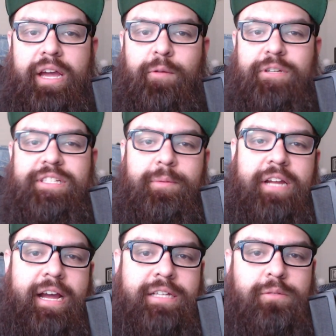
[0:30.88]
what's up
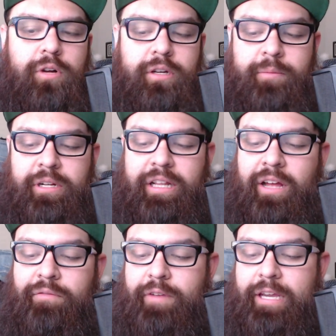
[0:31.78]
guys? Welcome to
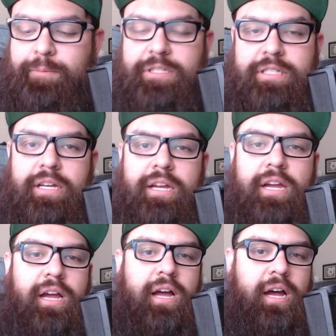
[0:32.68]
Clown Vapes.
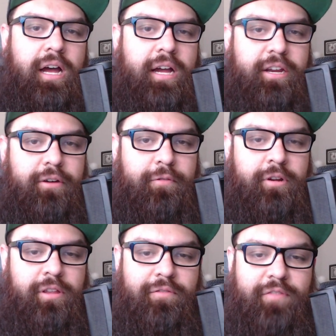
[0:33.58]
Here for
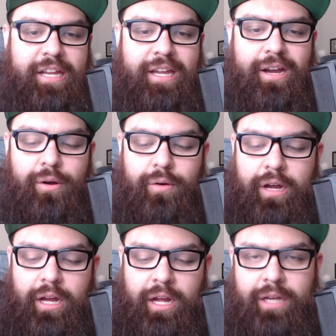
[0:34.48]
another
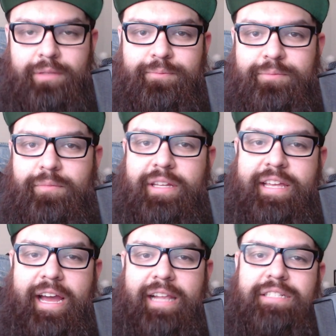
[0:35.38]
video.
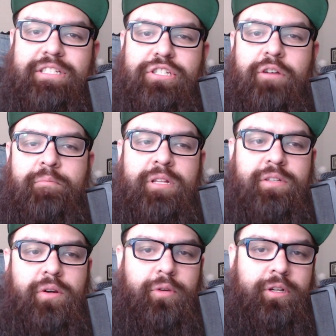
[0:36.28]
Yeah, let's jump
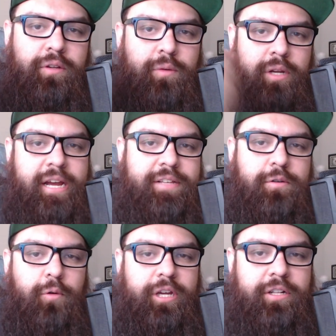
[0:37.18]
into it. We're gonna do a nice
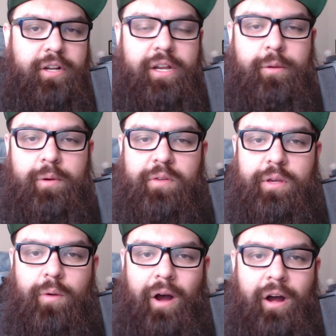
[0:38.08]
quick and dirty
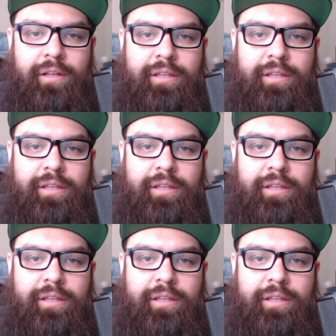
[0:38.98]
review on